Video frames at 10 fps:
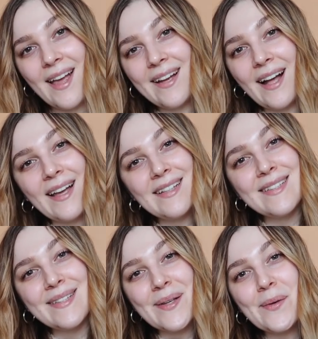Hey
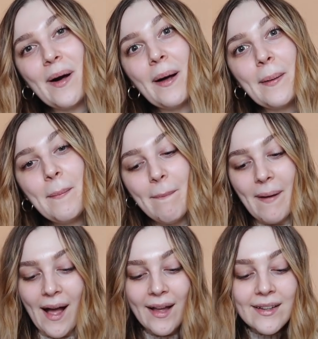guys, so welcome
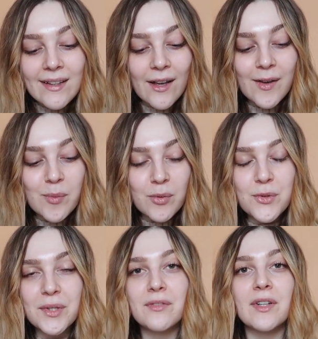back. I hope you're
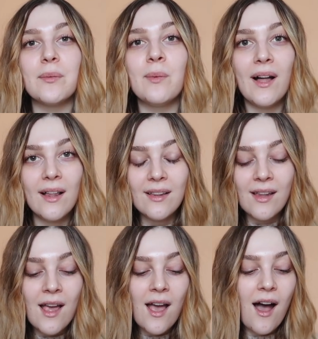all doing really
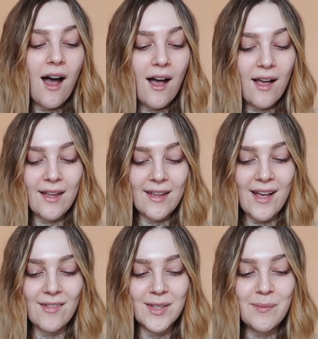well.
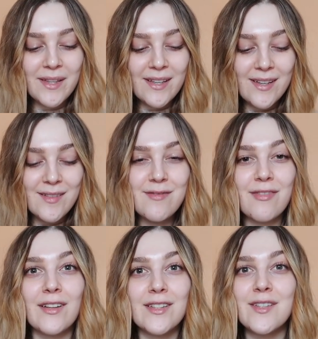I have something
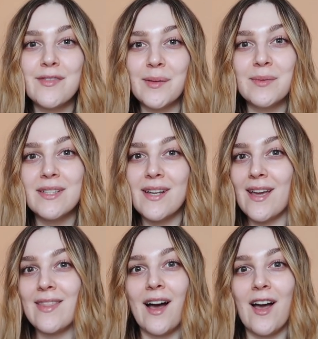fun to film
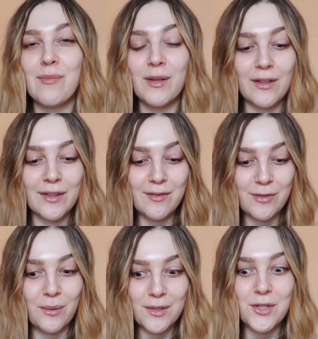today that I've been looking
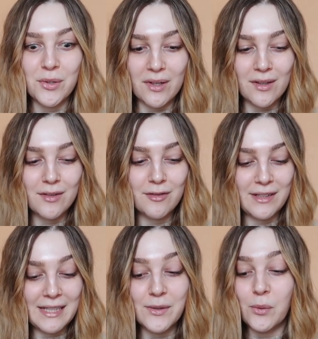forward to doing
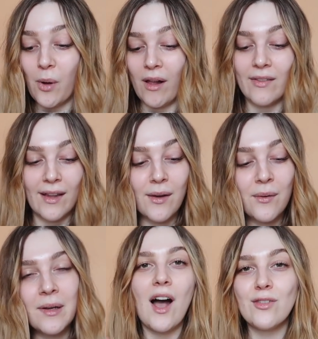for a little while
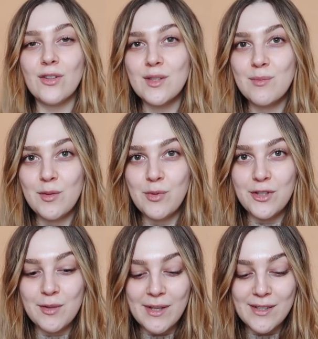now. I've got some new
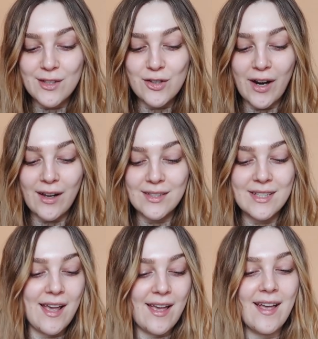beauty bits to try out
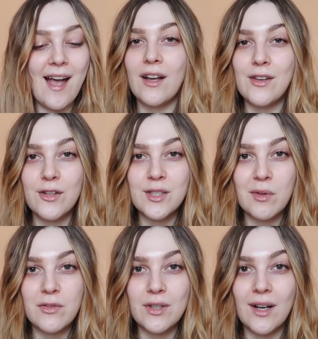today. I know
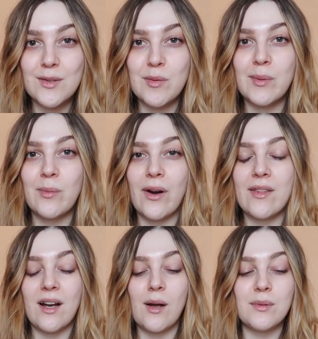some of you guys are a bit
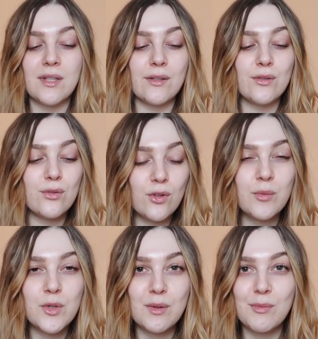worried that I was going to
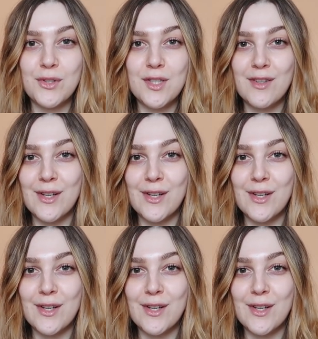stop doing beauty